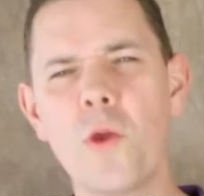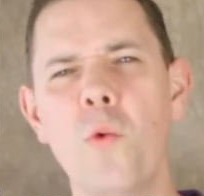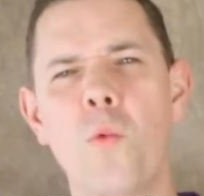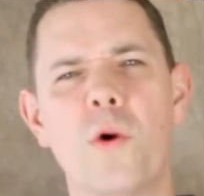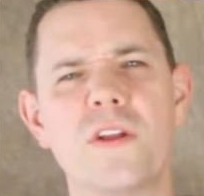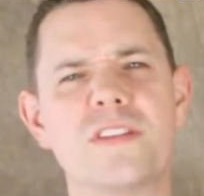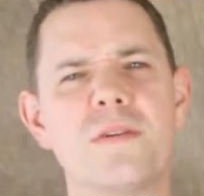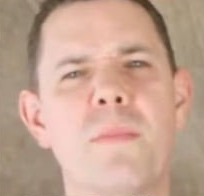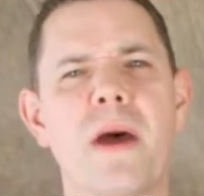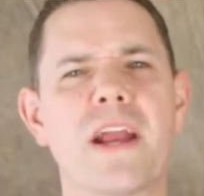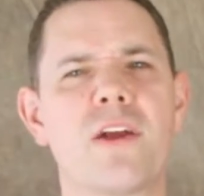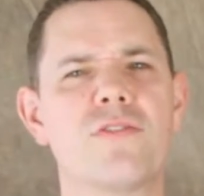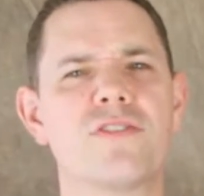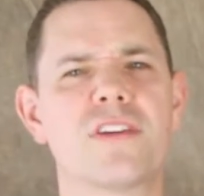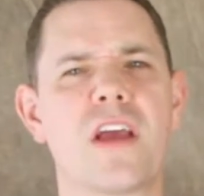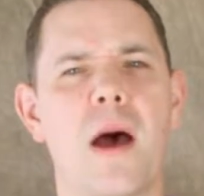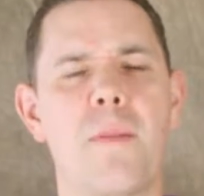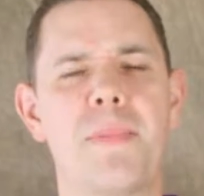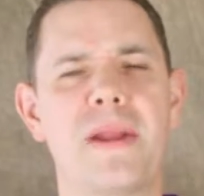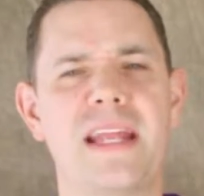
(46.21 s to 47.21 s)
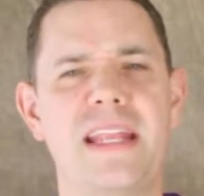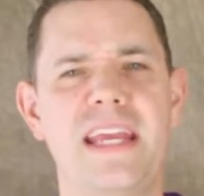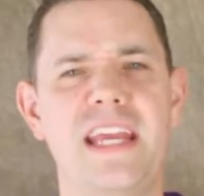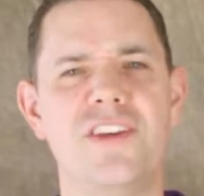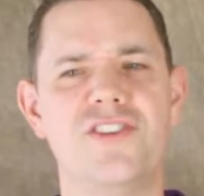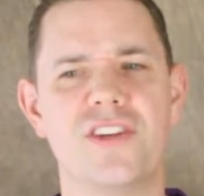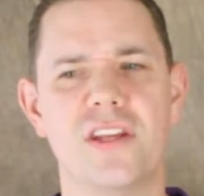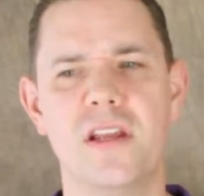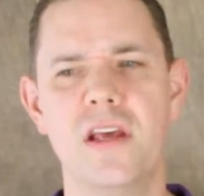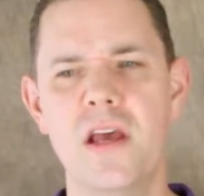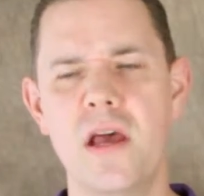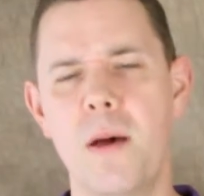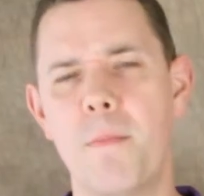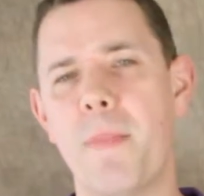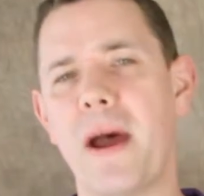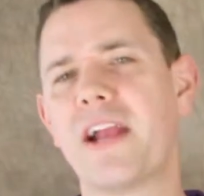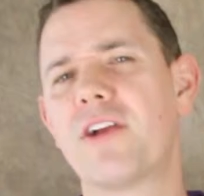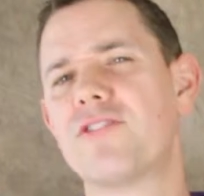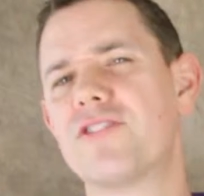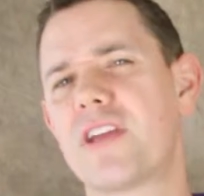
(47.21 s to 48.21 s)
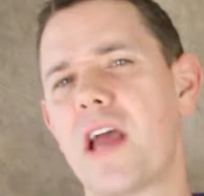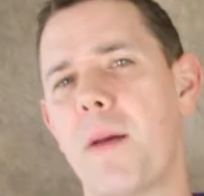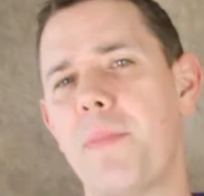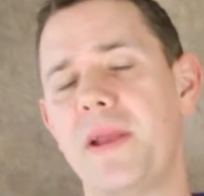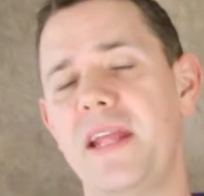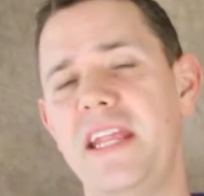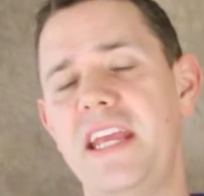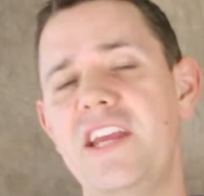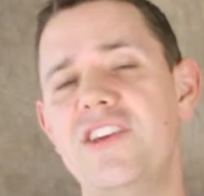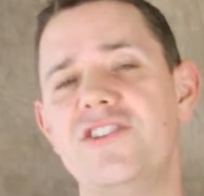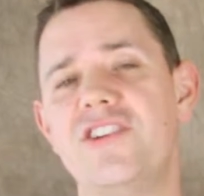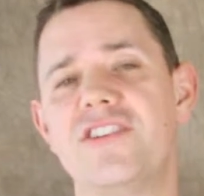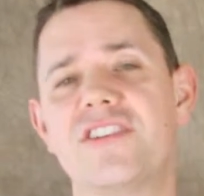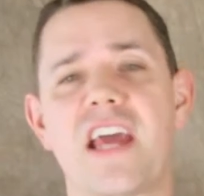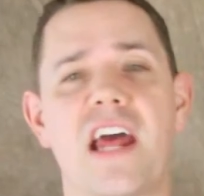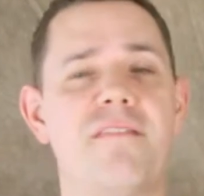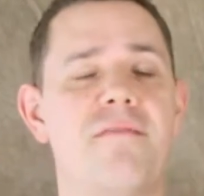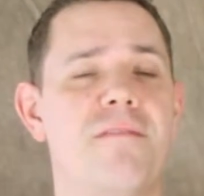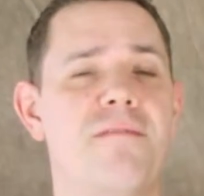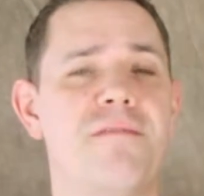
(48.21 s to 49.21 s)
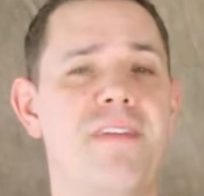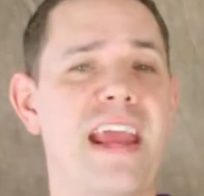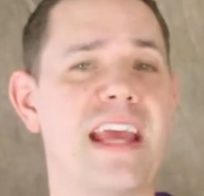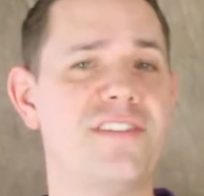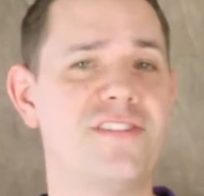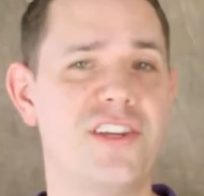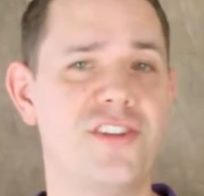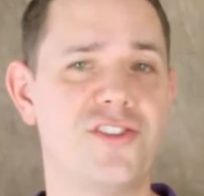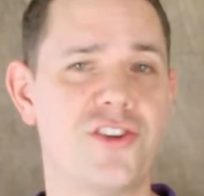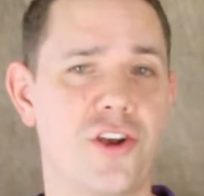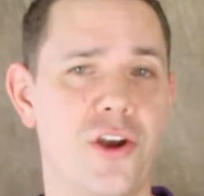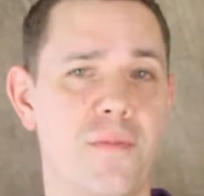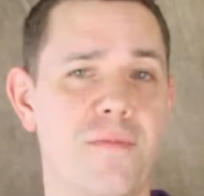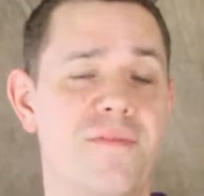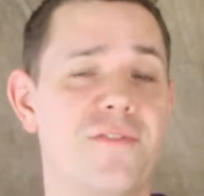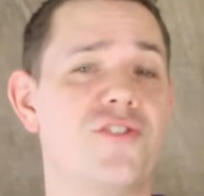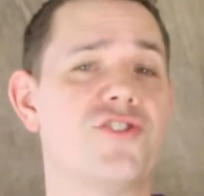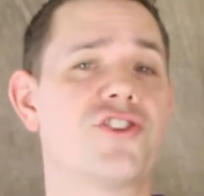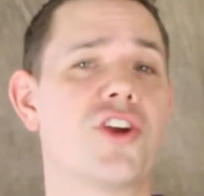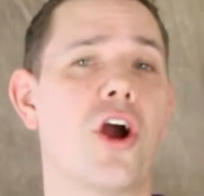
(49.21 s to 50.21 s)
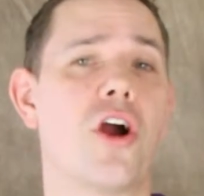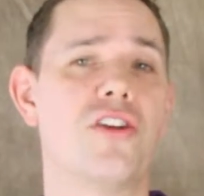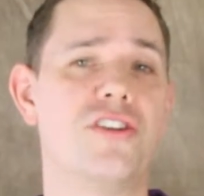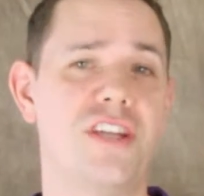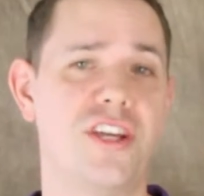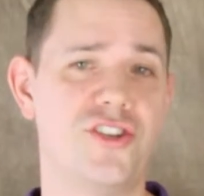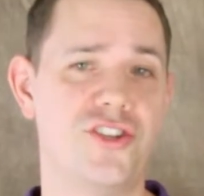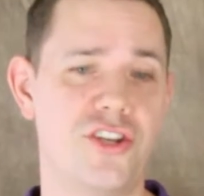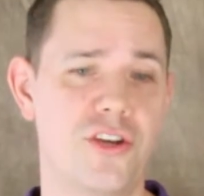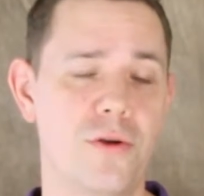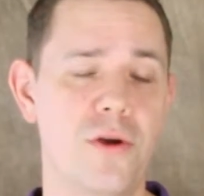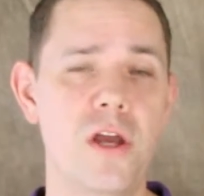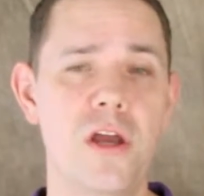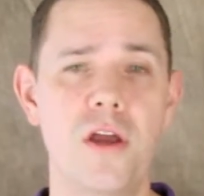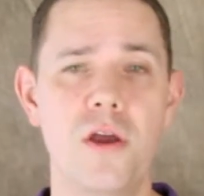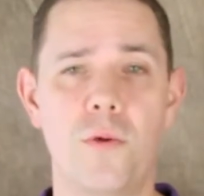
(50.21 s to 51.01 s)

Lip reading: What's a microscopic adhesion? Microscopic adhesion is kind of a fancy term for scar tissue.